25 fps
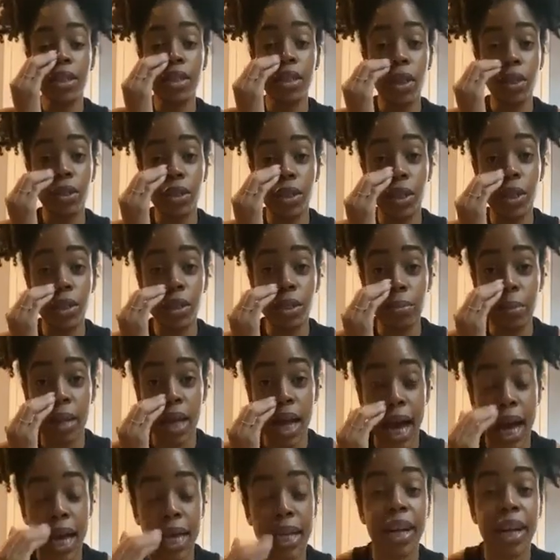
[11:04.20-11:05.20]
So, excuse
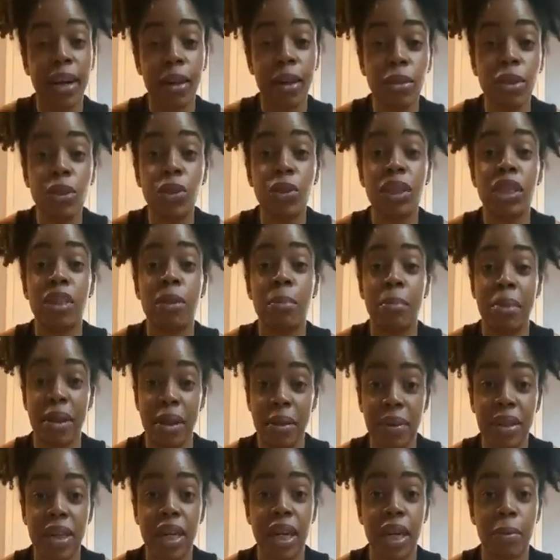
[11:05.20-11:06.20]
me, I encourage you as a
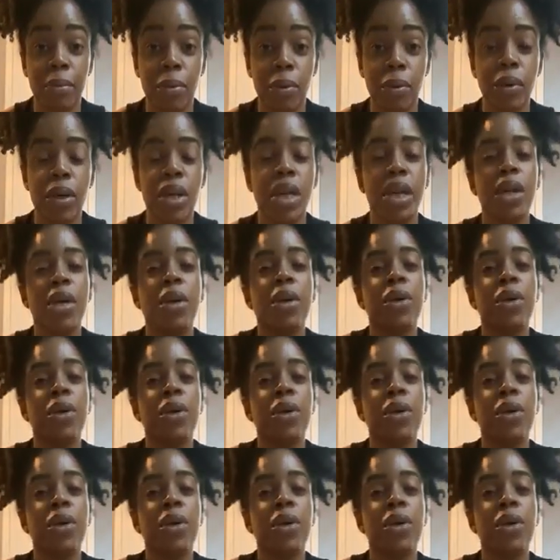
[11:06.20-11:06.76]
married couple,